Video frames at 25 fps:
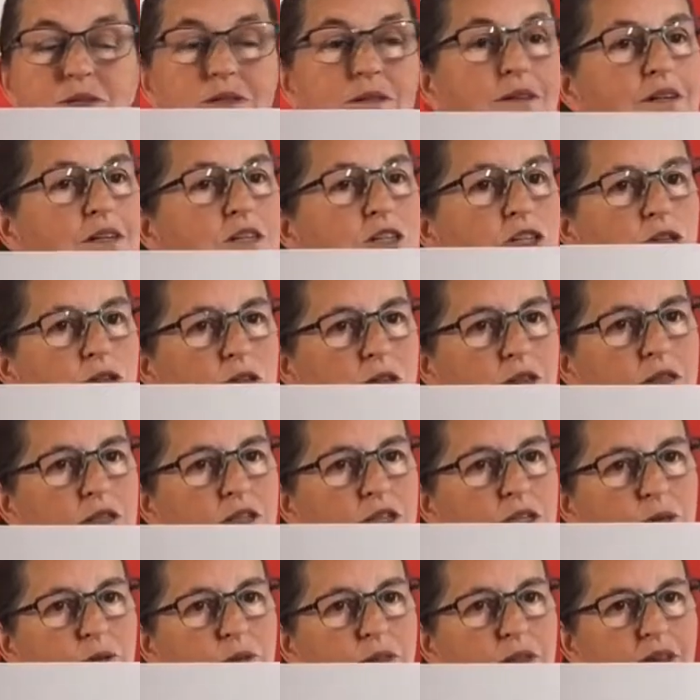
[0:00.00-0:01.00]
John, do you
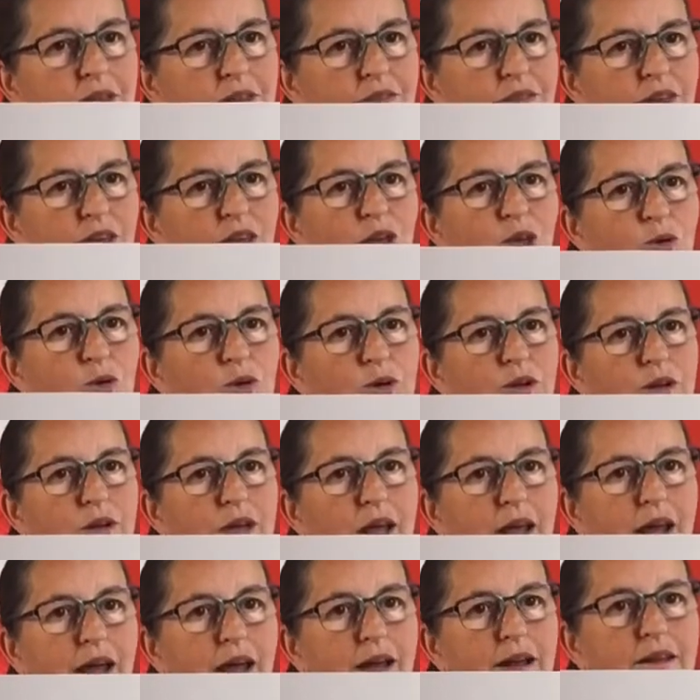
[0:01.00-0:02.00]
think that you could
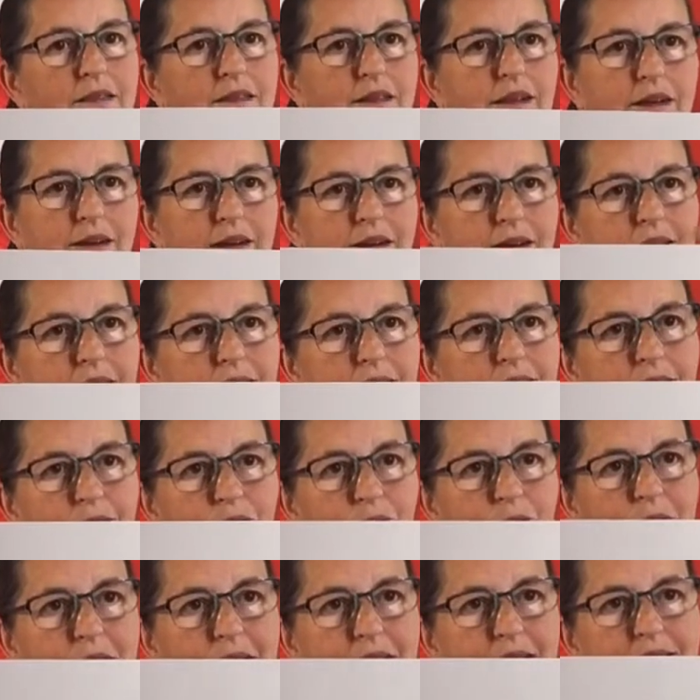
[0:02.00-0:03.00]
get the little
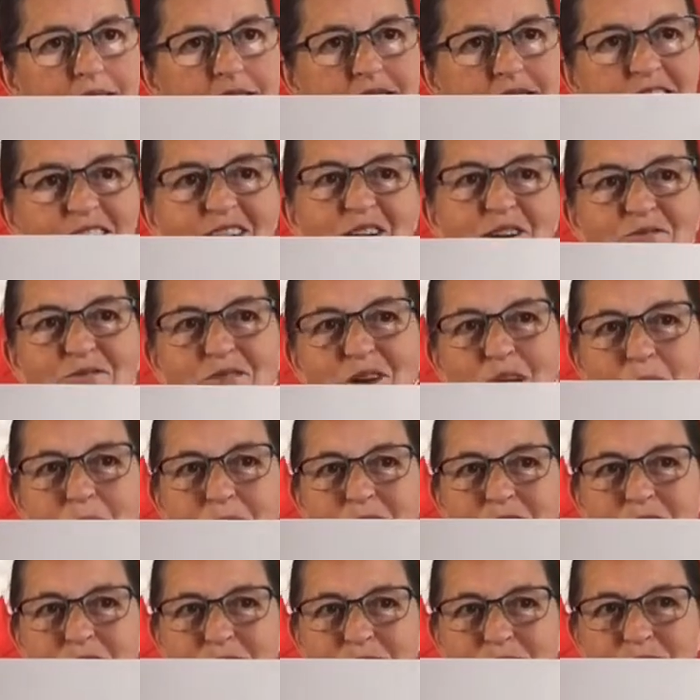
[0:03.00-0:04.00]
green jug of lemon
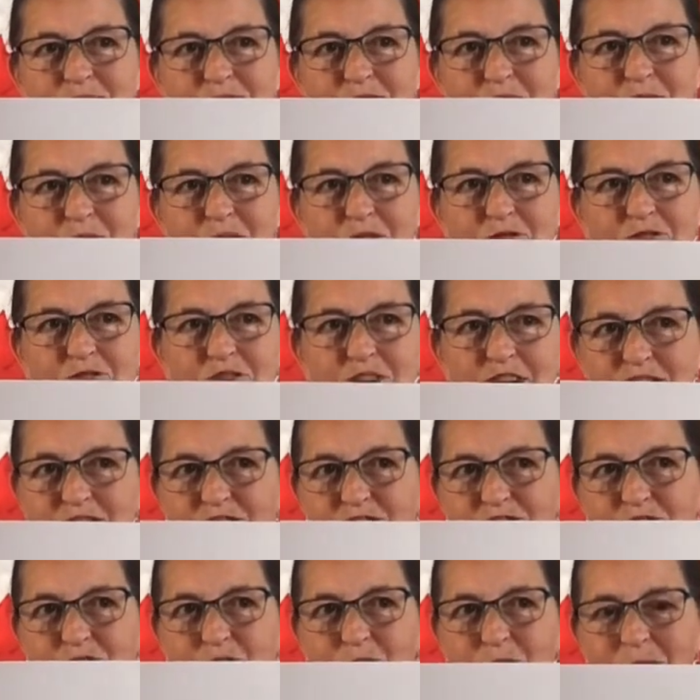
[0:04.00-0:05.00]
juice from the fridge
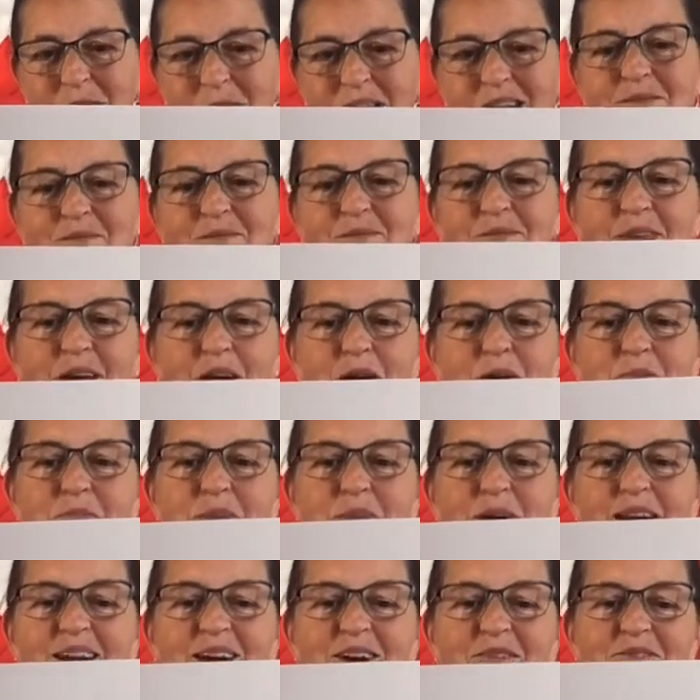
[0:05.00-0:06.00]
for me? That would be
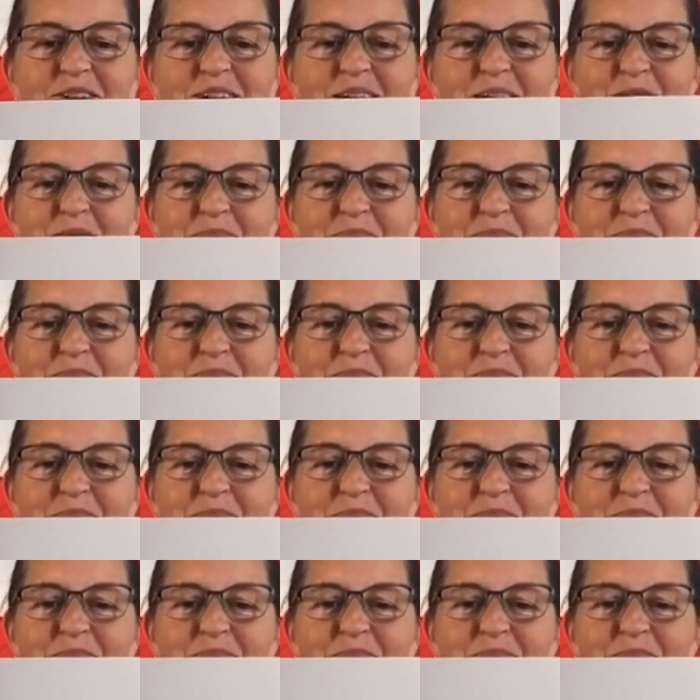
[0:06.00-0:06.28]
lovely.